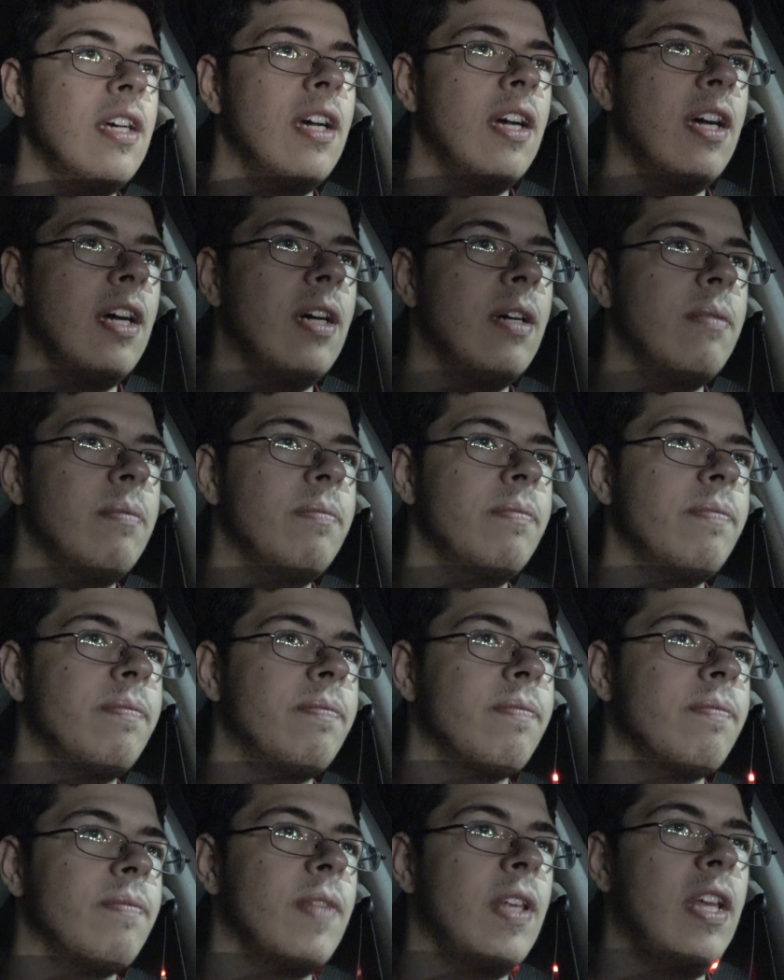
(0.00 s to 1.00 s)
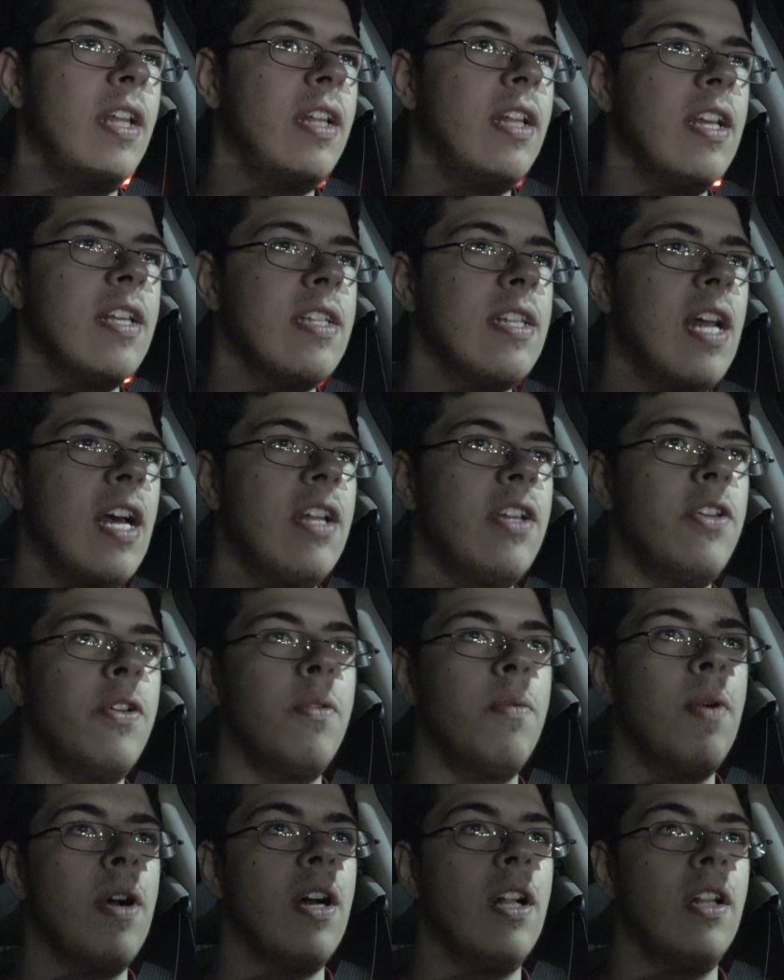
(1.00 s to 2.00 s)
Um, it does not do
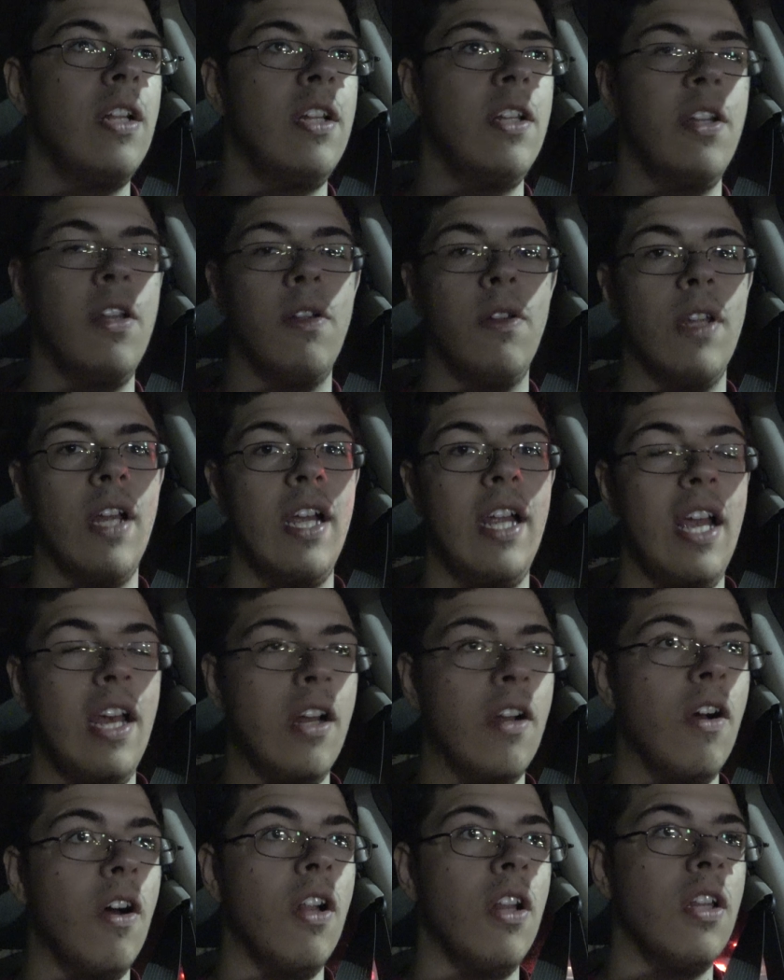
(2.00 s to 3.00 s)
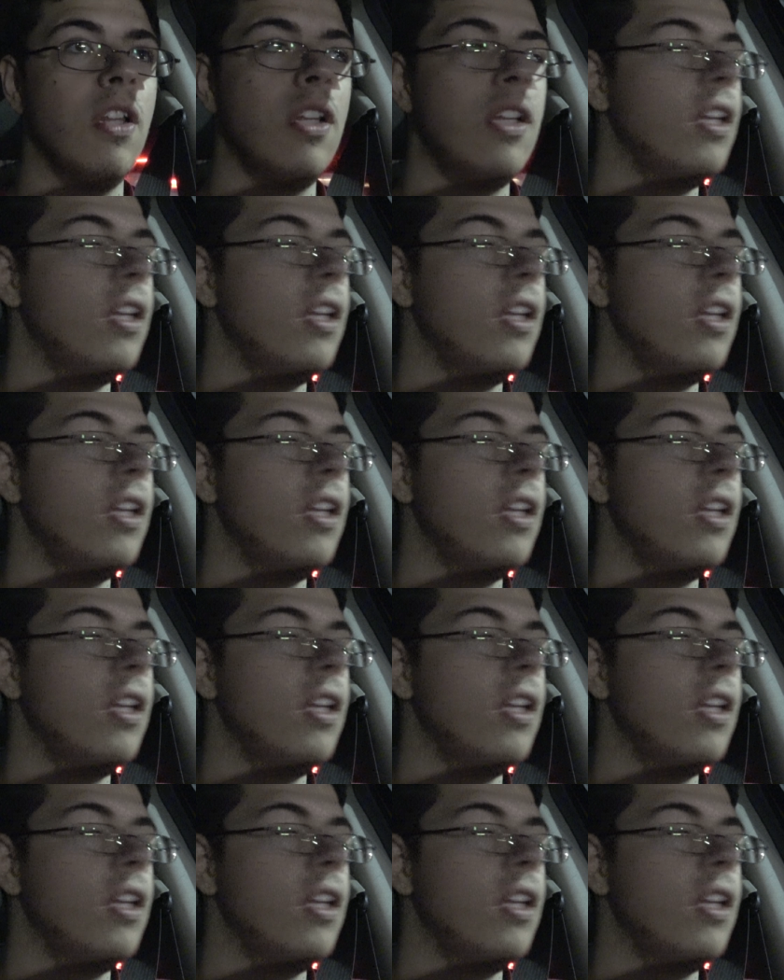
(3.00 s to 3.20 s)
well in low light at all,